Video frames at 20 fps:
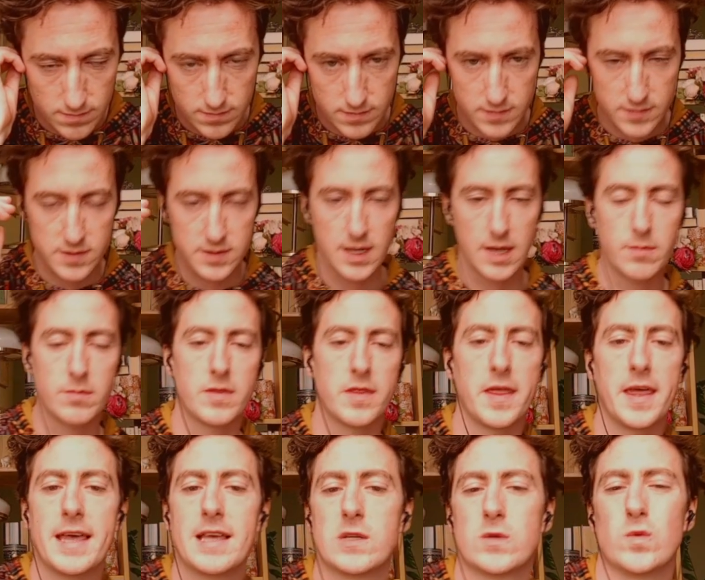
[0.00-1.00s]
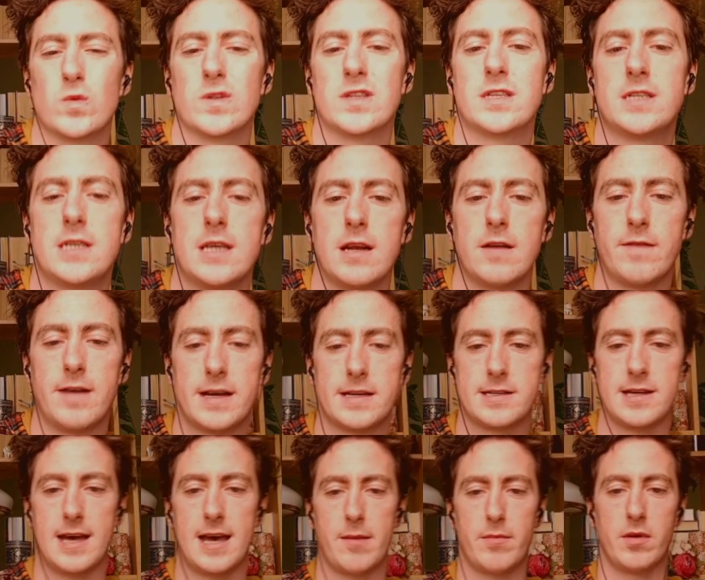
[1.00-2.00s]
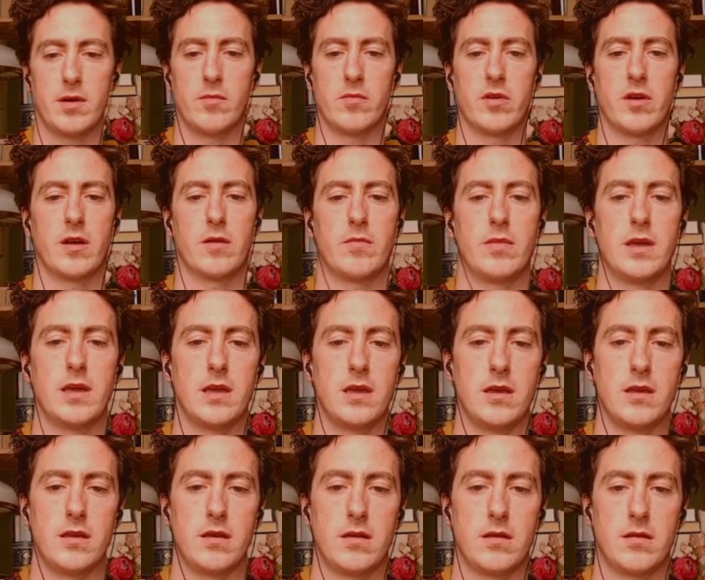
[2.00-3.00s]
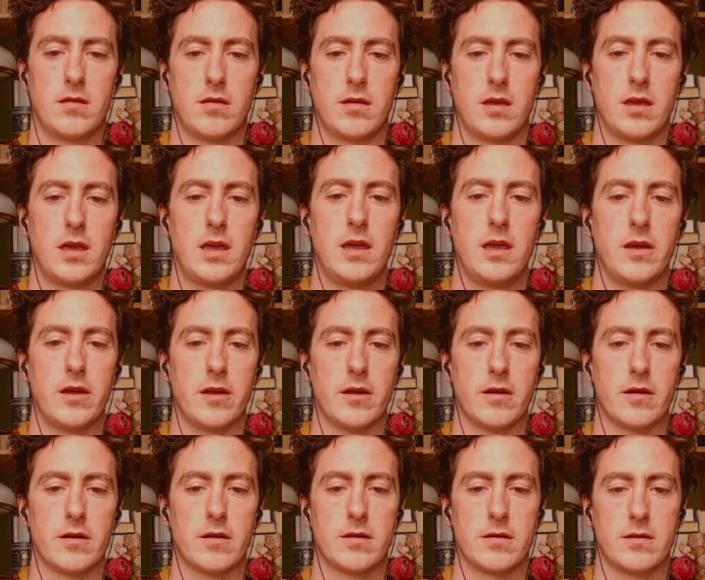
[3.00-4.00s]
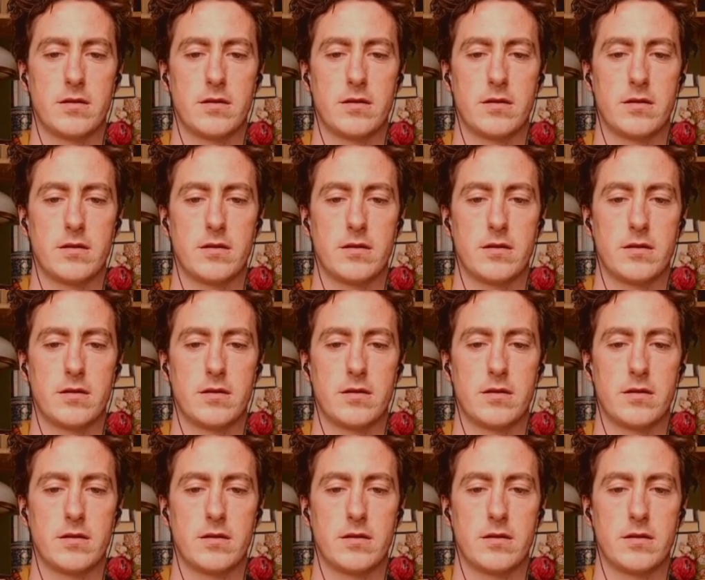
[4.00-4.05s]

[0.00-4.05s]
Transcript: Same things would still have had to happen, but I'd be here.